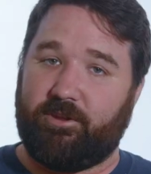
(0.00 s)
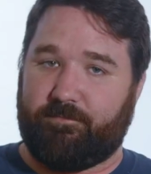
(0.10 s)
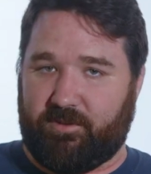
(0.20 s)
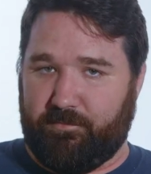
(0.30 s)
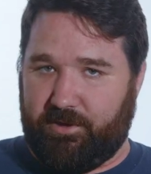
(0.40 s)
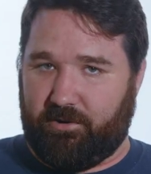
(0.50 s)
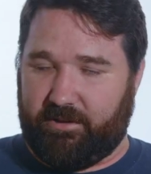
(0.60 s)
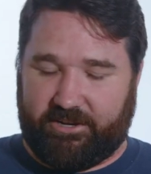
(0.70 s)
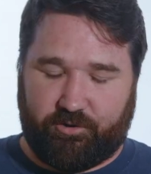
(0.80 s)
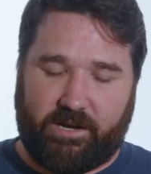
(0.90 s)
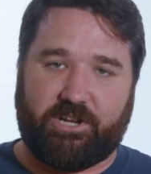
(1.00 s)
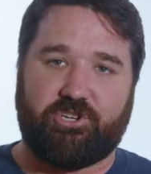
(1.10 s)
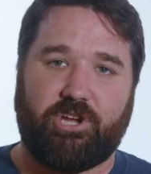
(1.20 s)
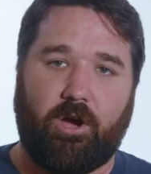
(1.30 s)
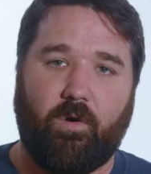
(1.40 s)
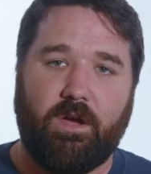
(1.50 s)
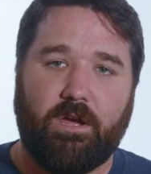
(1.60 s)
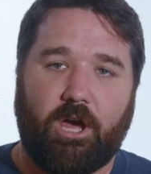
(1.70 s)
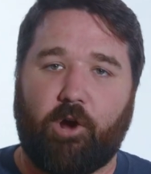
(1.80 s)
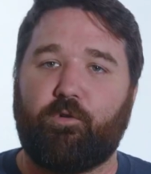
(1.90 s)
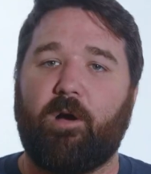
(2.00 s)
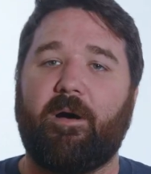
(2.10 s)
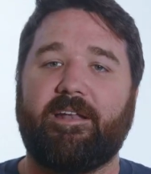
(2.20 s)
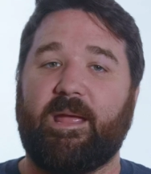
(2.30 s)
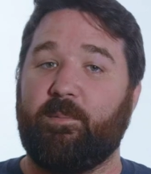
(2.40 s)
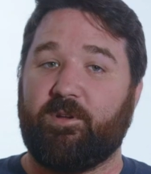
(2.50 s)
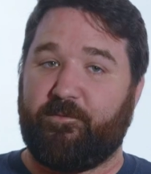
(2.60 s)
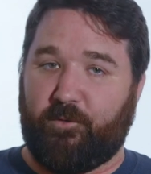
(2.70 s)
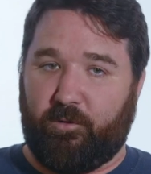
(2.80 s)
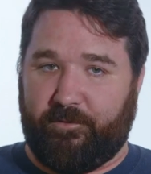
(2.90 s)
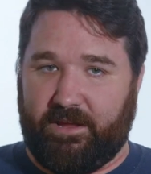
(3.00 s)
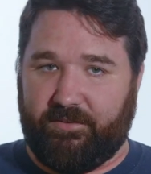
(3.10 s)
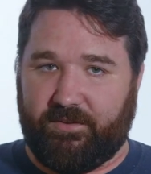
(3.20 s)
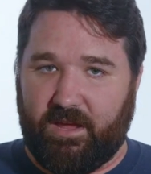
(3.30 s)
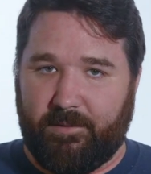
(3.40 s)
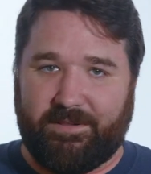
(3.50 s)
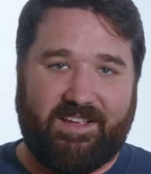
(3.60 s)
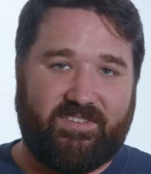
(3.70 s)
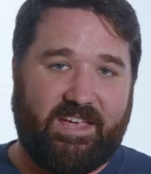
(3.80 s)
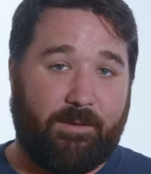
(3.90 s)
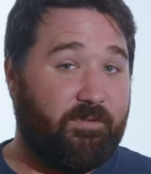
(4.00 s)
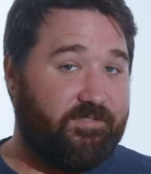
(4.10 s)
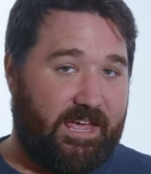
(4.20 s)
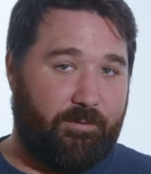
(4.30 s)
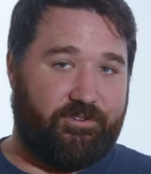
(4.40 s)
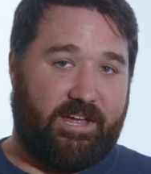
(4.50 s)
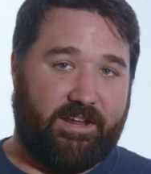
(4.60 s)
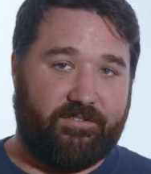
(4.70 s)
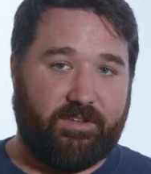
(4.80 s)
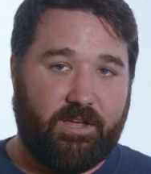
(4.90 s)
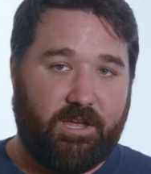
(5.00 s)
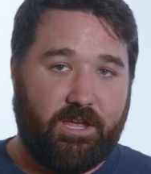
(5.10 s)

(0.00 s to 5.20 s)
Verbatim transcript: the Computer Electronics Show, a robot named Forpheus plays a game of table tennis